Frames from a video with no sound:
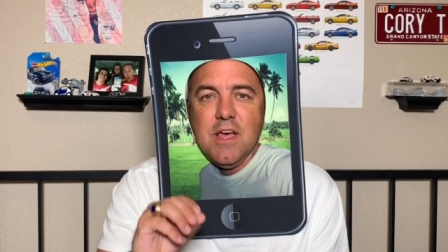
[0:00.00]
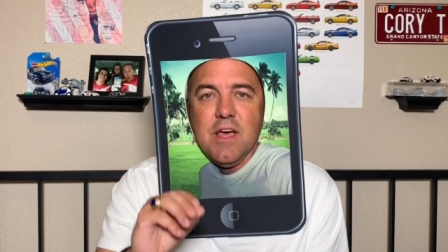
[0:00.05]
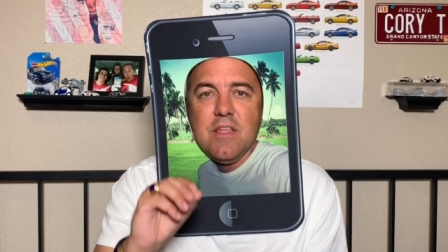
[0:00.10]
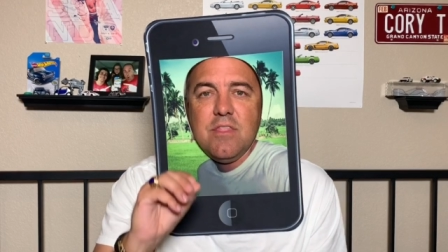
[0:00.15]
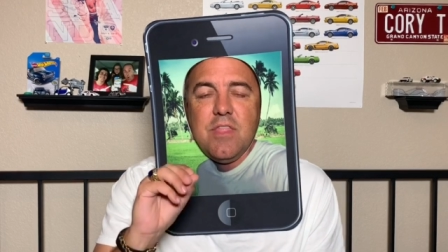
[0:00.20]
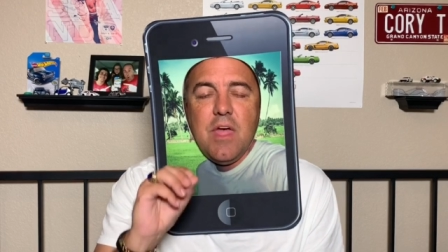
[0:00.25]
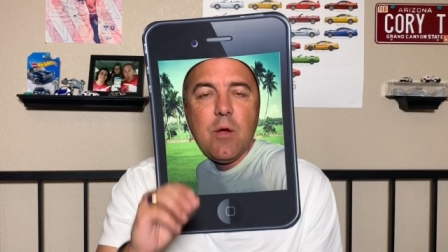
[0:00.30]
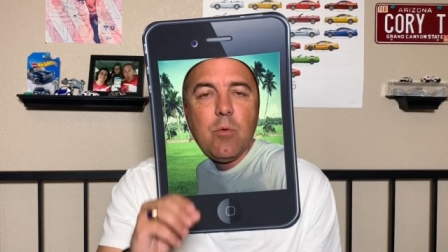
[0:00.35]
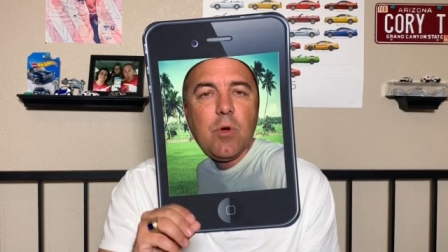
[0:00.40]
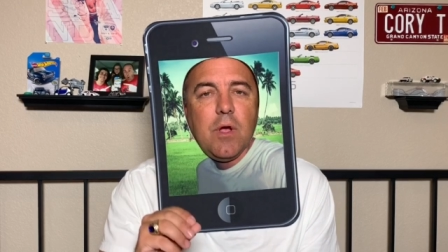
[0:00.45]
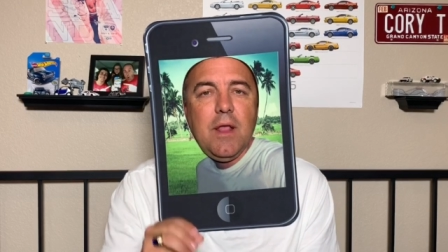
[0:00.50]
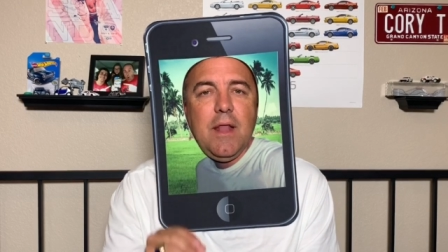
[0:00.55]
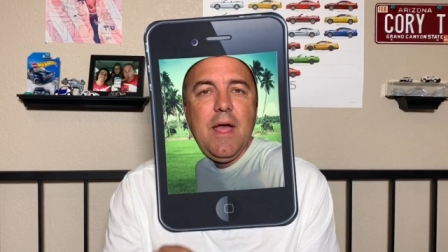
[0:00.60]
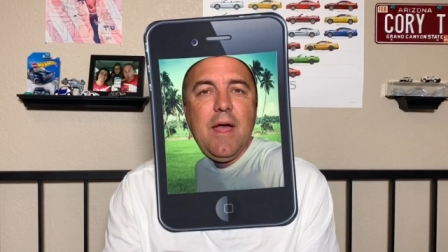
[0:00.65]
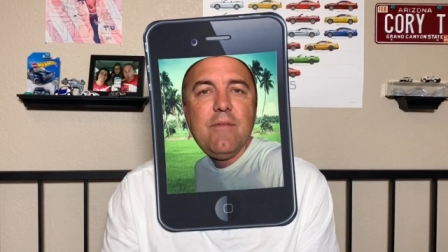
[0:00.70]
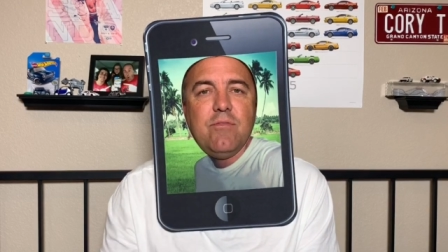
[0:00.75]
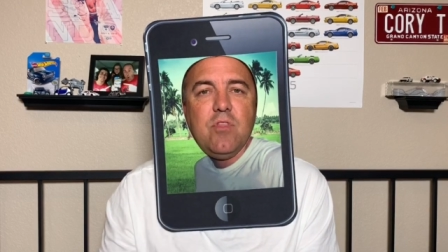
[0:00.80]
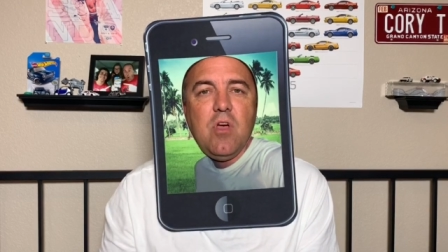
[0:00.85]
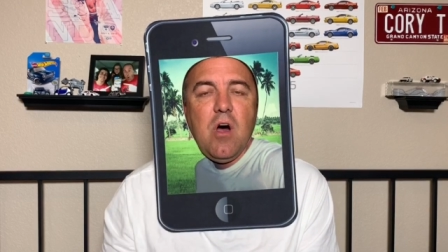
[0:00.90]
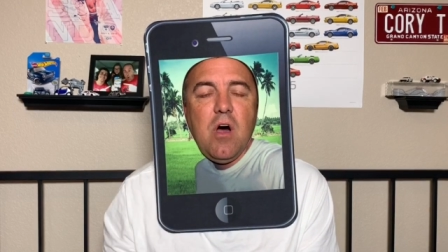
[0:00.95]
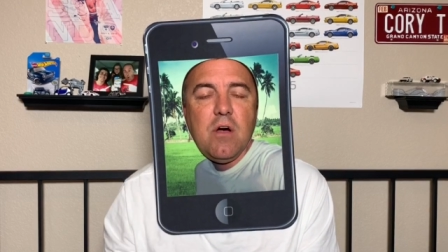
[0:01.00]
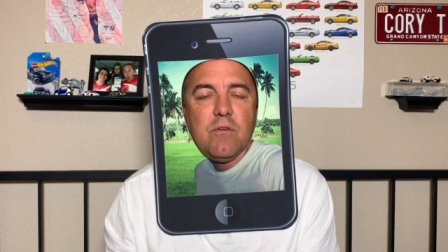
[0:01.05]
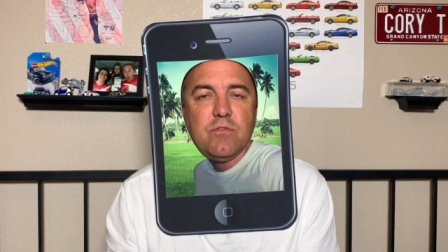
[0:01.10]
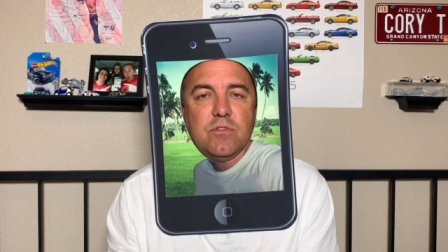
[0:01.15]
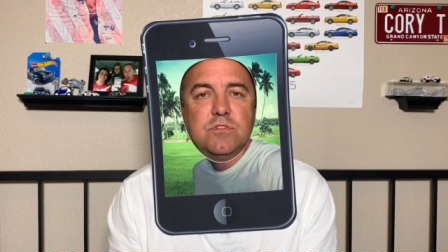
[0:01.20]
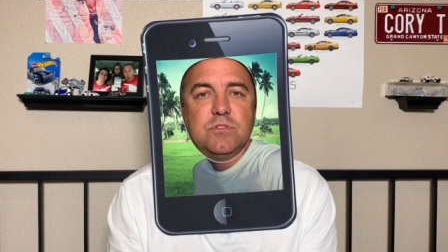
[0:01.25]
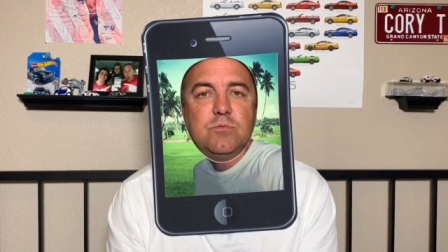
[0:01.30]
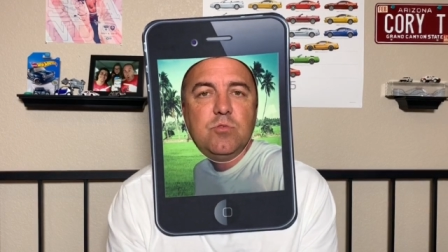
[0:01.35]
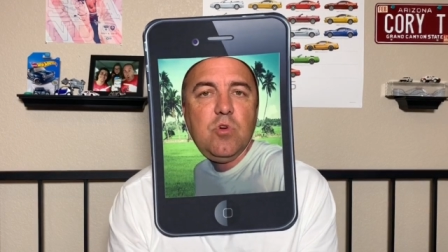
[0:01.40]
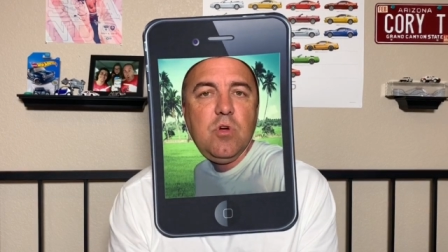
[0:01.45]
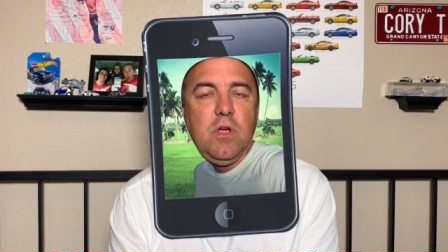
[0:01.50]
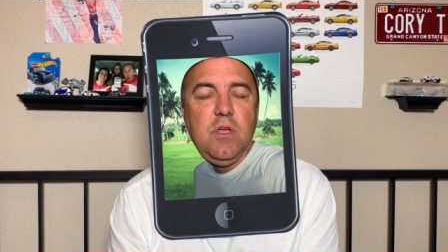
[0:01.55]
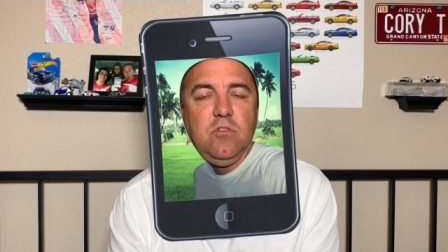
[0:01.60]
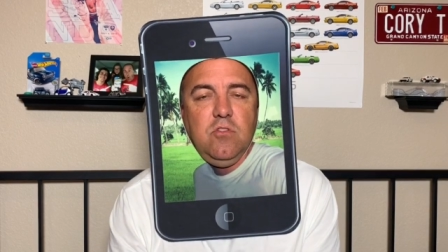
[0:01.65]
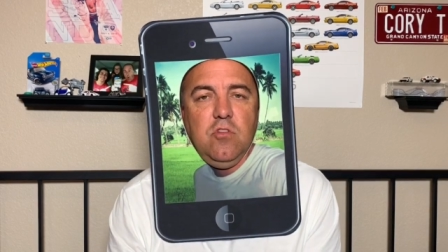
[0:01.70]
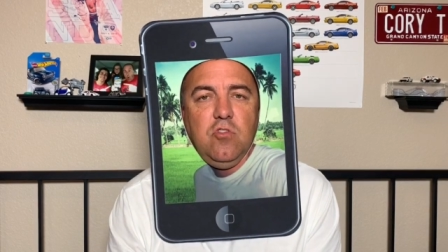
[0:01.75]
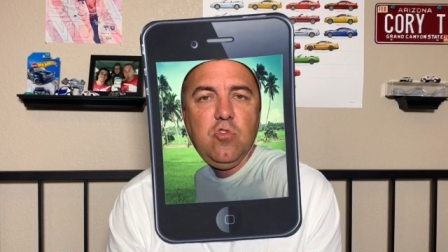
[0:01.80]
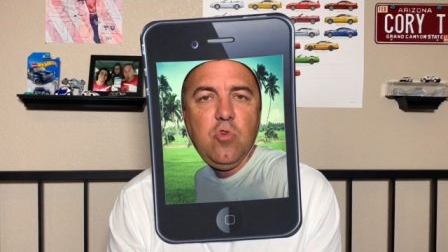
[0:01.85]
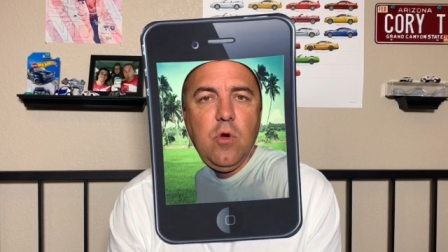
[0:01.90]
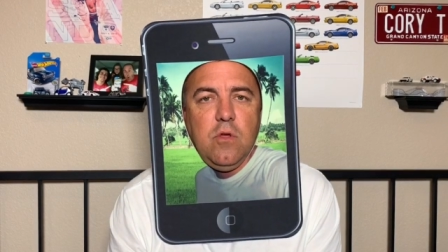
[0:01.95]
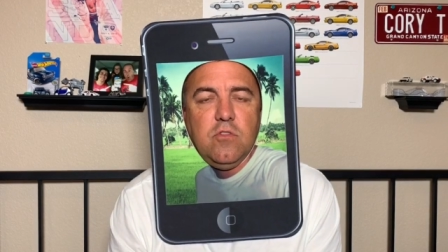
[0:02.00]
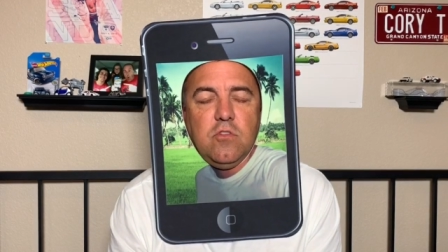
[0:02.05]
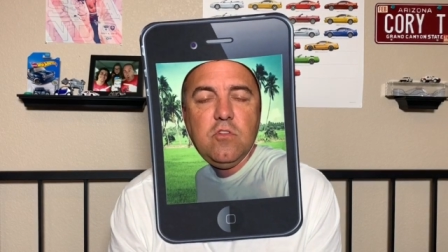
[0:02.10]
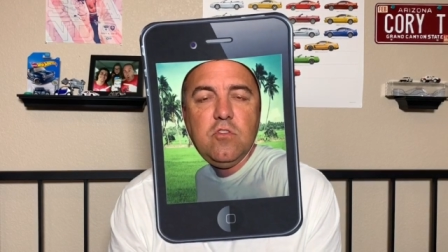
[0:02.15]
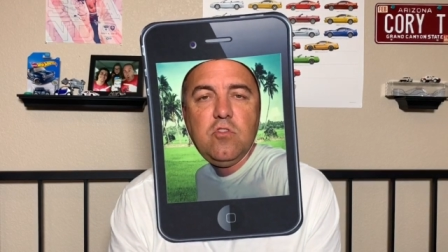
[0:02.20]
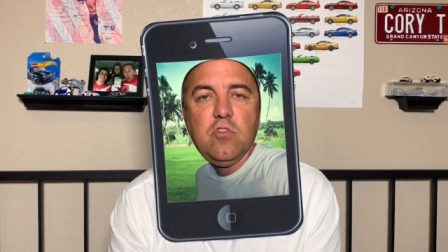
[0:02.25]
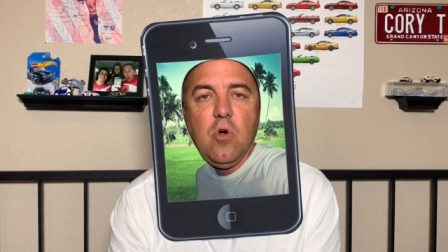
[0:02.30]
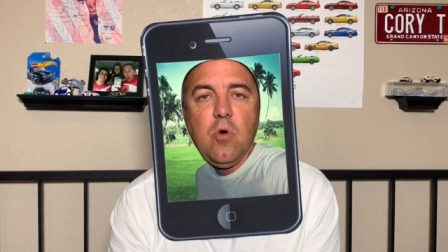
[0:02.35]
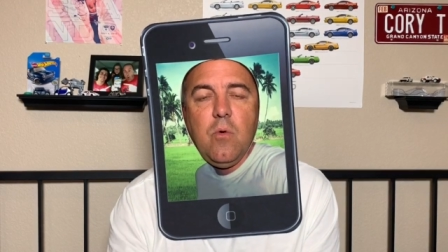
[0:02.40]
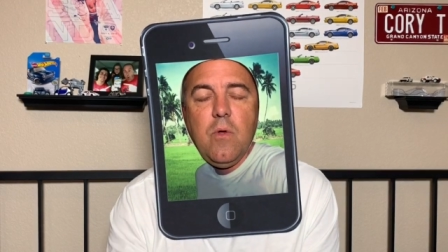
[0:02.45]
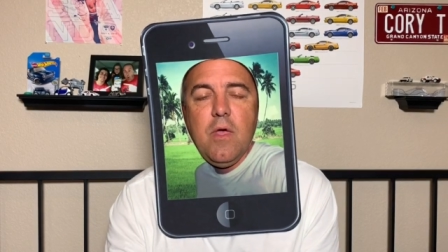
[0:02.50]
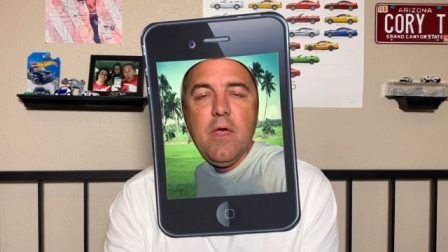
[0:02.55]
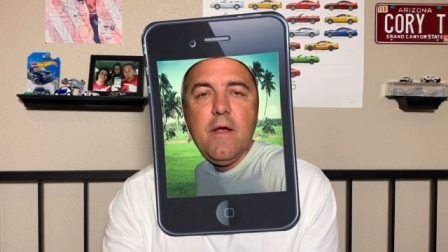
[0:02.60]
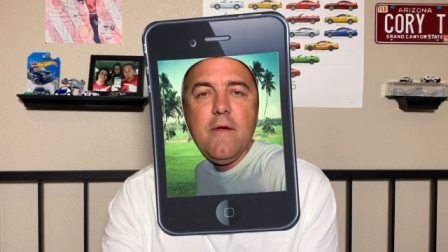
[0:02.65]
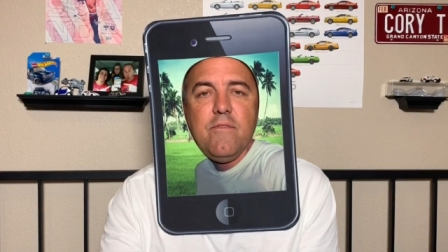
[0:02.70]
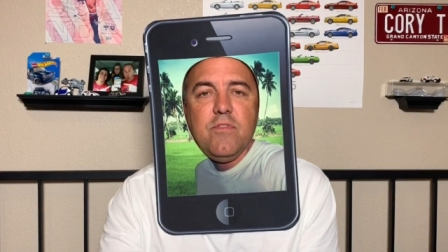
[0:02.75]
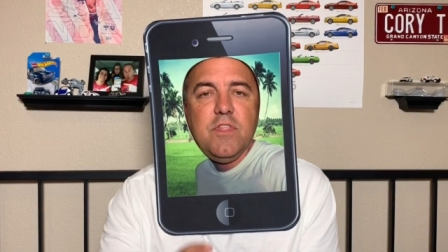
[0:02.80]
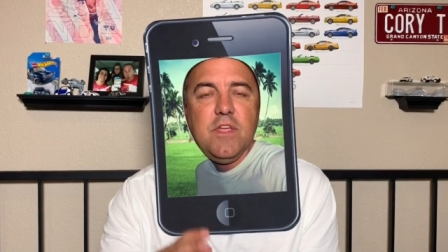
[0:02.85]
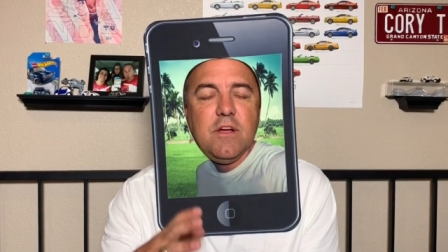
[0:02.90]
they were gonna have to offer some crazy choices. So their